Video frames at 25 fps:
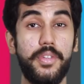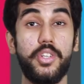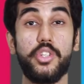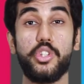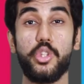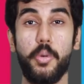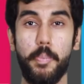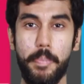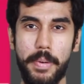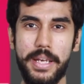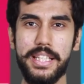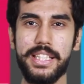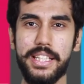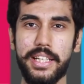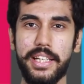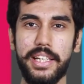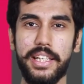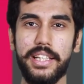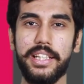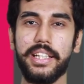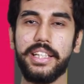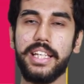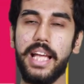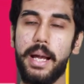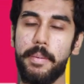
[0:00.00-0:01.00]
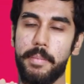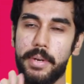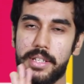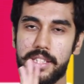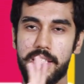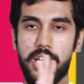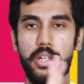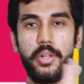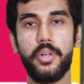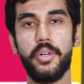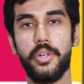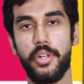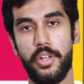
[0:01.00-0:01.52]
So basically the cameras
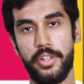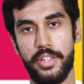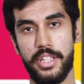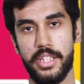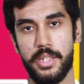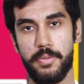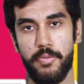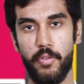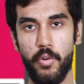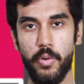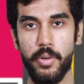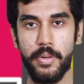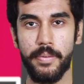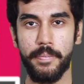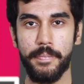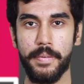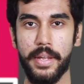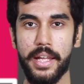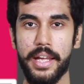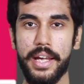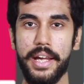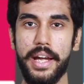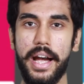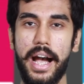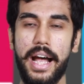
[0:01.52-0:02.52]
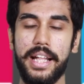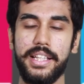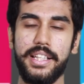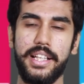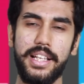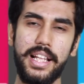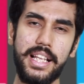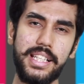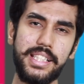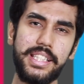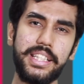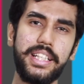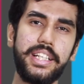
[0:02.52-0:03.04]
are good on this phone, and the
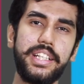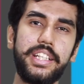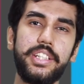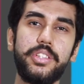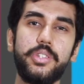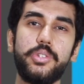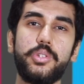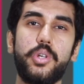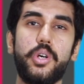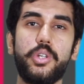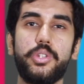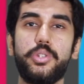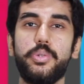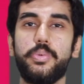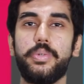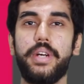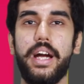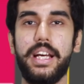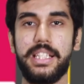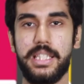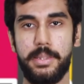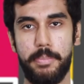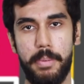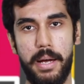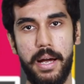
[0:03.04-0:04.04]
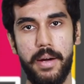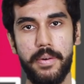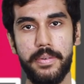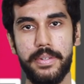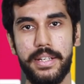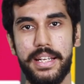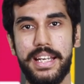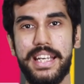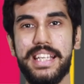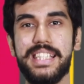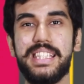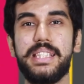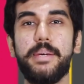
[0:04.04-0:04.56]
last thing I need to talk to you guys about
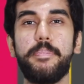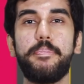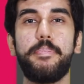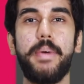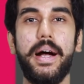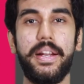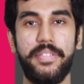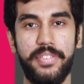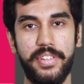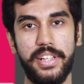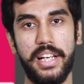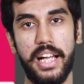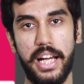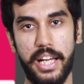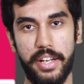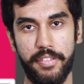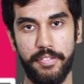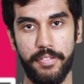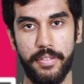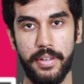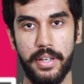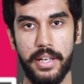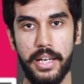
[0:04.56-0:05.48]
is the battery life.